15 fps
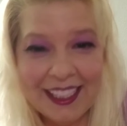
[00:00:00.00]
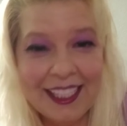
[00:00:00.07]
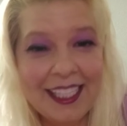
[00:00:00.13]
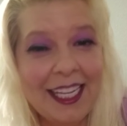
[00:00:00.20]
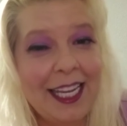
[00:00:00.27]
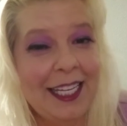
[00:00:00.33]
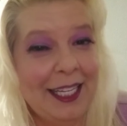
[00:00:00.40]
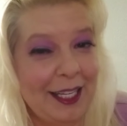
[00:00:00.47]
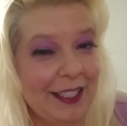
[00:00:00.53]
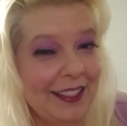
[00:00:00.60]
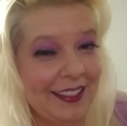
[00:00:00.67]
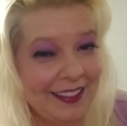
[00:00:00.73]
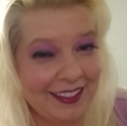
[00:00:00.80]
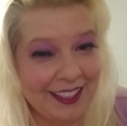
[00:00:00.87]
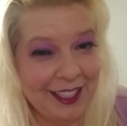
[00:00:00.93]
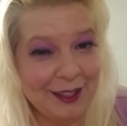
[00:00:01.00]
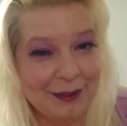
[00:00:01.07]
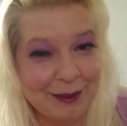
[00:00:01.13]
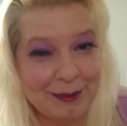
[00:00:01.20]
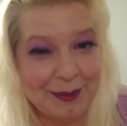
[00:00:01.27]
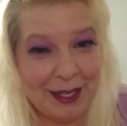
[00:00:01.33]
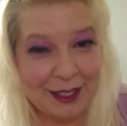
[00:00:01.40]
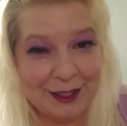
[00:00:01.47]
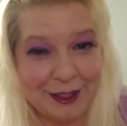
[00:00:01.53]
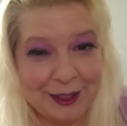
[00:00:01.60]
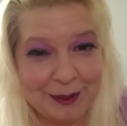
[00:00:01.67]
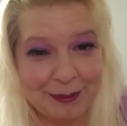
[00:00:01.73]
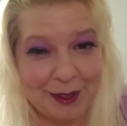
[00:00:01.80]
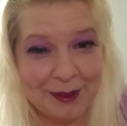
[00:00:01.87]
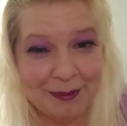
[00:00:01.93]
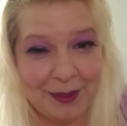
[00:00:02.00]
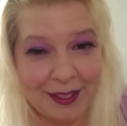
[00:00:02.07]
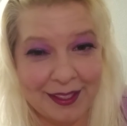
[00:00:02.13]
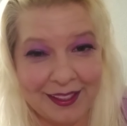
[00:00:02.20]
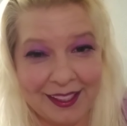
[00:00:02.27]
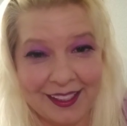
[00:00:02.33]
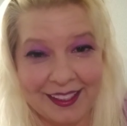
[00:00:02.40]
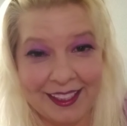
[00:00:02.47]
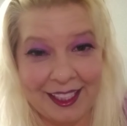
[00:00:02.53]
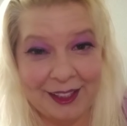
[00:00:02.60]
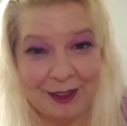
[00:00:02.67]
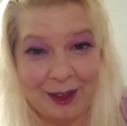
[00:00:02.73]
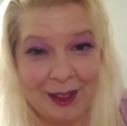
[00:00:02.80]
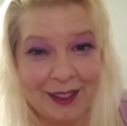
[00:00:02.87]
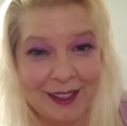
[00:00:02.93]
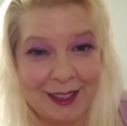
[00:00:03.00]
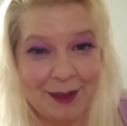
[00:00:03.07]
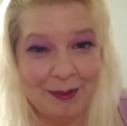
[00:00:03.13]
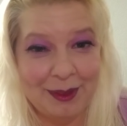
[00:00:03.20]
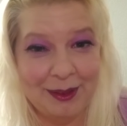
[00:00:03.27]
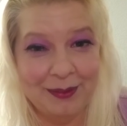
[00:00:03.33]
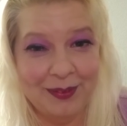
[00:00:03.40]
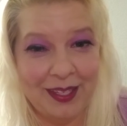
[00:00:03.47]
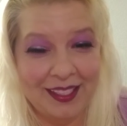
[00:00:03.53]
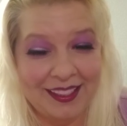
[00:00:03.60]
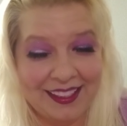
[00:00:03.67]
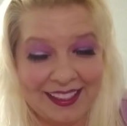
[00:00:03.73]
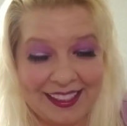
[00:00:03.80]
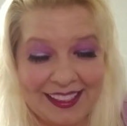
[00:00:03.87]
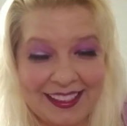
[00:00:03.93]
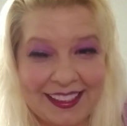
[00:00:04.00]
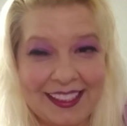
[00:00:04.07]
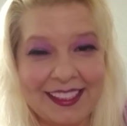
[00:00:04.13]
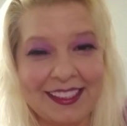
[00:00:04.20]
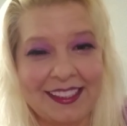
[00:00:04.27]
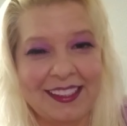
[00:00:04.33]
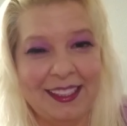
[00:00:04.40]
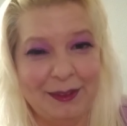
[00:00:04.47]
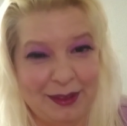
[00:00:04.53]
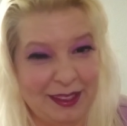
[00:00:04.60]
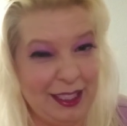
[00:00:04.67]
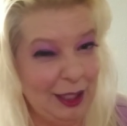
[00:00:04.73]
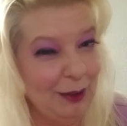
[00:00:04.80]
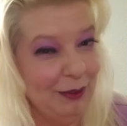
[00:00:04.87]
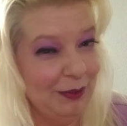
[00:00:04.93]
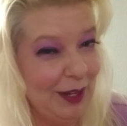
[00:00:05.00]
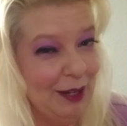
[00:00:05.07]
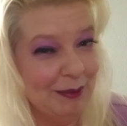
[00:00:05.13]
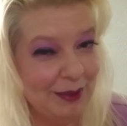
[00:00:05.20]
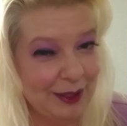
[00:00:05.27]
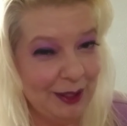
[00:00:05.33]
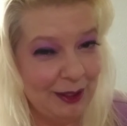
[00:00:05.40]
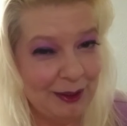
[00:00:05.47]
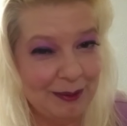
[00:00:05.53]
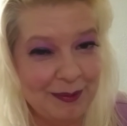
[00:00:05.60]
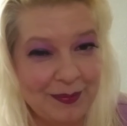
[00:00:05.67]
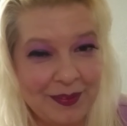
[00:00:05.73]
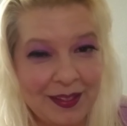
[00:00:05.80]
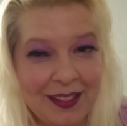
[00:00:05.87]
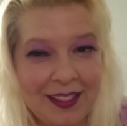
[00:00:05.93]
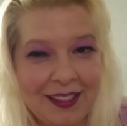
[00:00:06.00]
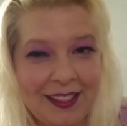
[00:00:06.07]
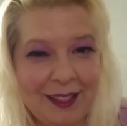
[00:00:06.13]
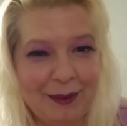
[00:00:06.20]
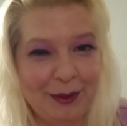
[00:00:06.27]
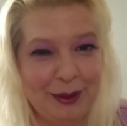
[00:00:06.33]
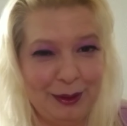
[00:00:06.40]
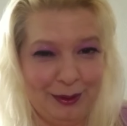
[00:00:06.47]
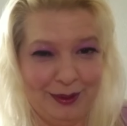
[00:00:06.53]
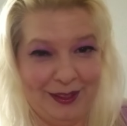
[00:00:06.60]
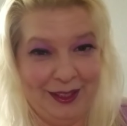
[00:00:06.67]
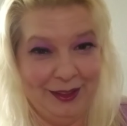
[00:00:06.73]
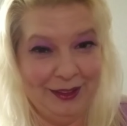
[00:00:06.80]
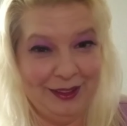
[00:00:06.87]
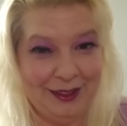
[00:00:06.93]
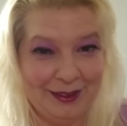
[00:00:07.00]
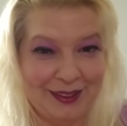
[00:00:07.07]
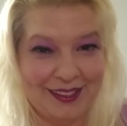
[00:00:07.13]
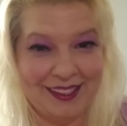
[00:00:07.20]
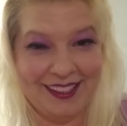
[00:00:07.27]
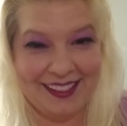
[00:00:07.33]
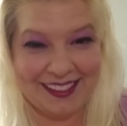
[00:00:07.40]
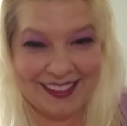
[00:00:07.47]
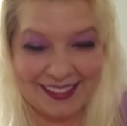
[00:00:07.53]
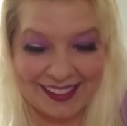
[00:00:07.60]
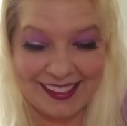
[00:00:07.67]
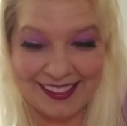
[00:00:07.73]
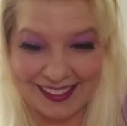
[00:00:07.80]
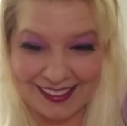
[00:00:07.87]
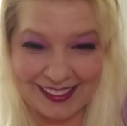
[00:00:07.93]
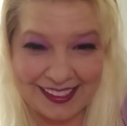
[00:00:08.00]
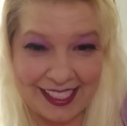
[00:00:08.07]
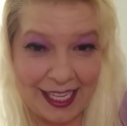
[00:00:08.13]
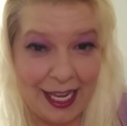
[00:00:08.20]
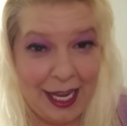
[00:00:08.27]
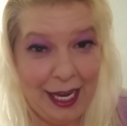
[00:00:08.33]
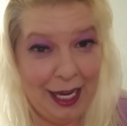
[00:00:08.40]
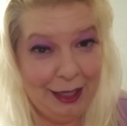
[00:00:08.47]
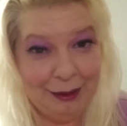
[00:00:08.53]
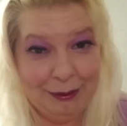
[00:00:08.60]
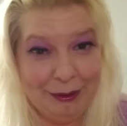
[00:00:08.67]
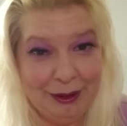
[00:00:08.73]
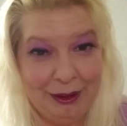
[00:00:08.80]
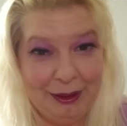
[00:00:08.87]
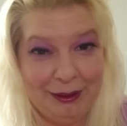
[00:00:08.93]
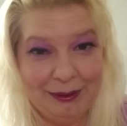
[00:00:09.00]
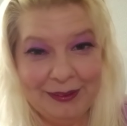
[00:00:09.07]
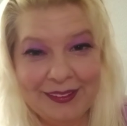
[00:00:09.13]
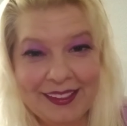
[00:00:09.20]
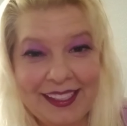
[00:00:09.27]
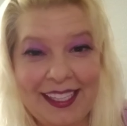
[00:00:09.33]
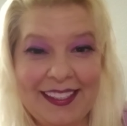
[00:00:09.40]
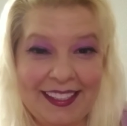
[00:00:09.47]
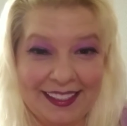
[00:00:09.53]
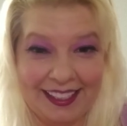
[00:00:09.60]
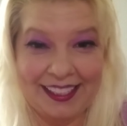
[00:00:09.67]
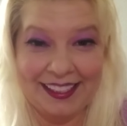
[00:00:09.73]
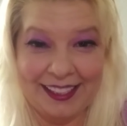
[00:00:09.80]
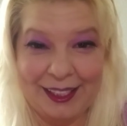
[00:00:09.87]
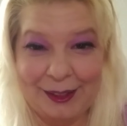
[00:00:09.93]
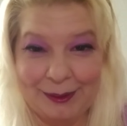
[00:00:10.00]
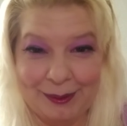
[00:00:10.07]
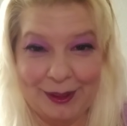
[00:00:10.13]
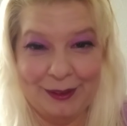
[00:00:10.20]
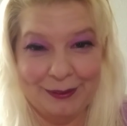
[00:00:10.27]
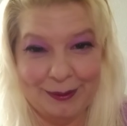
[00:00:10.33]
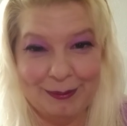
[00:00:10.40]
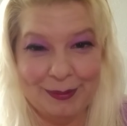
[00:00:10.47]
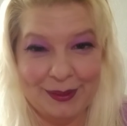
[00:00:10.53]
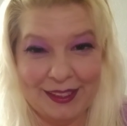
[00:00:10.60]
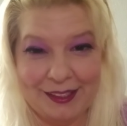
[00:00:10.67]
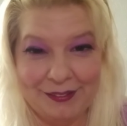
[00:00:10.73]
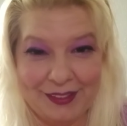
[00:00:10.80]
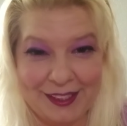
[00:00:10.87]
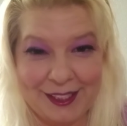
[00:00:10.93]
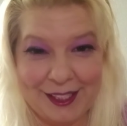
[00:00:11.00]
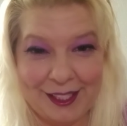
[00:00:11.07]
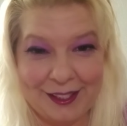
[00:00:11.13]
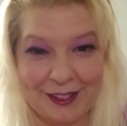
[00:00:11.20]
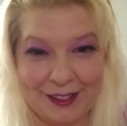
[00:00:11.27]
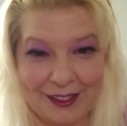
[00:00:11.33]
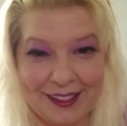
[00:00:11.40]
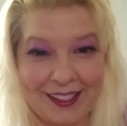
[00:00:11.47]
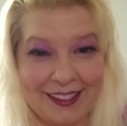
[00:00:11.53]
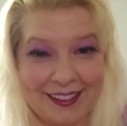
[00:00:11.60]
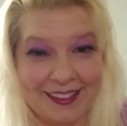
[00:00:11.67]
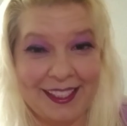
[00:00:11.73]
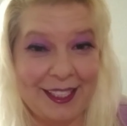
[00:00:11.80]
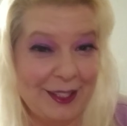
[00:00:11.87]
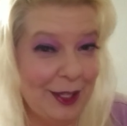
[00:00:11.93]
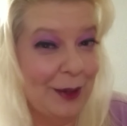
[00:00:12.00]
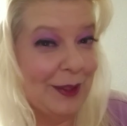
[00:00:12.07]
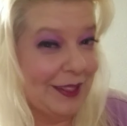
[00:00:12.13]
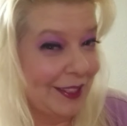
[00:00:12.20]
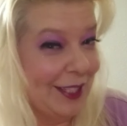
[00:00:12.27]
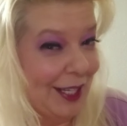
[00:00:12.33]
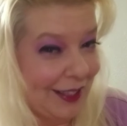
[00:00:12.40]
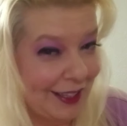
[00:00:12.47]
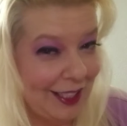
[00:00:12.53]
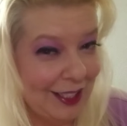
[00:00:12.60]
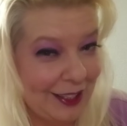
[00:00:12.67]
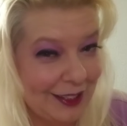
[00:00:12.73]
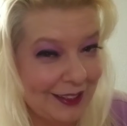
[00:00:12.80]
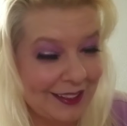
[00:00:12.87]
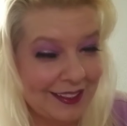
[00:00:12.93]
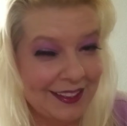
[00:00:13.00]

And I kind of imagined in my mind, like later on somebody finding it, because it was like a family home. Like, well, whose dildo is this? I don't know. And then like neither one of them believe each other because they know it's not theirs.